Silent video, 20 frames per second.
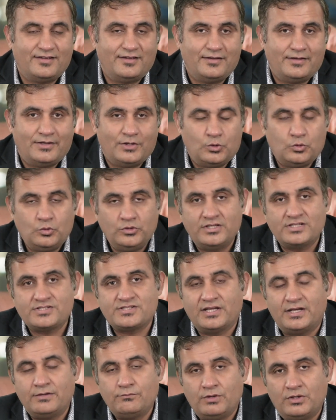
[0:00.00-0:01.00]
Who does the
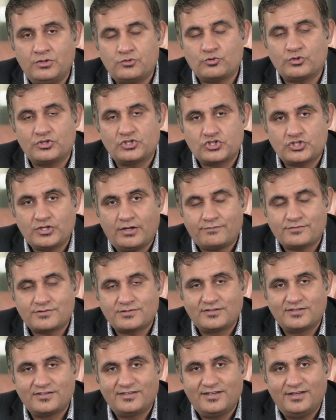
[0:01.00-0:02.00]
inventory? Chefs.
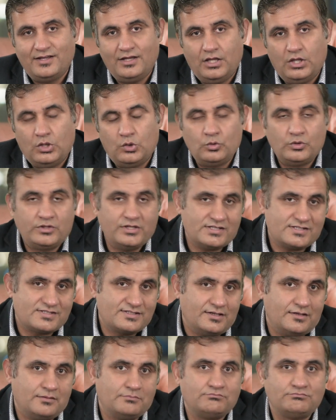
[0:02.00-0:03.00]
Who does
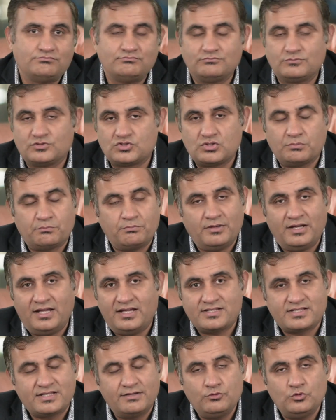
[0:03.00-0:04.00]
the
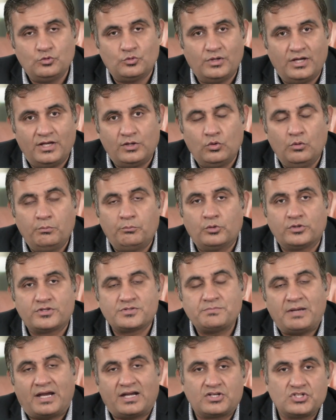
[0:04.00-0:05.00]
suppliers give you and who puts
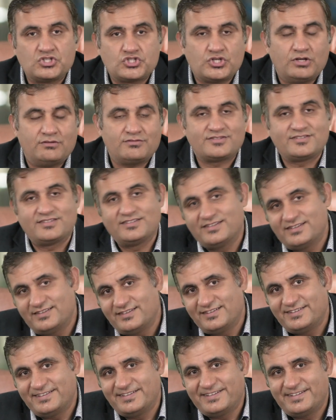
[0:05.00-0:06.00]
back in the shelves?
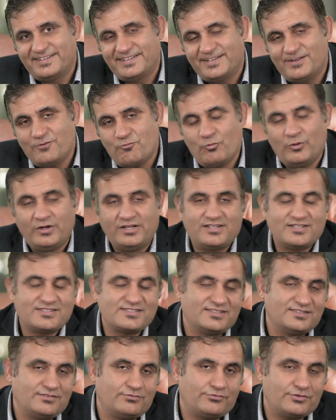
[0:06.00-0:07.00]
Waiters
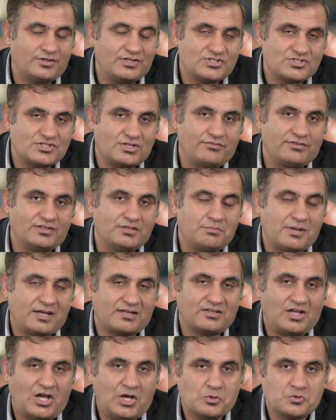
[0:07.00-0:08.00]
and the front staff and the back of
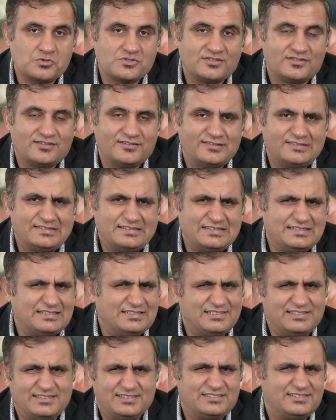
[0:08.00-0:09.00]
the house.
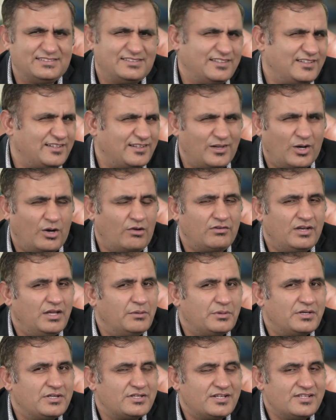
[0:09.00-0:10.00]
A lot of labor
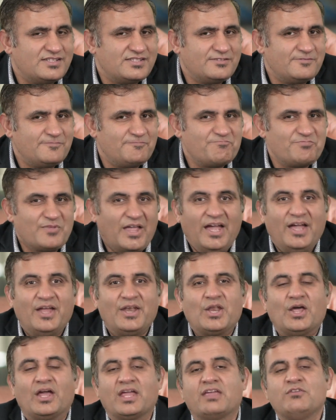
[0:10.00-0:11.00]
intensive.
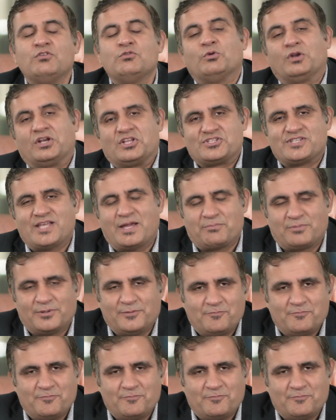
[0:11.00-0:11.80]
Now I give you one example.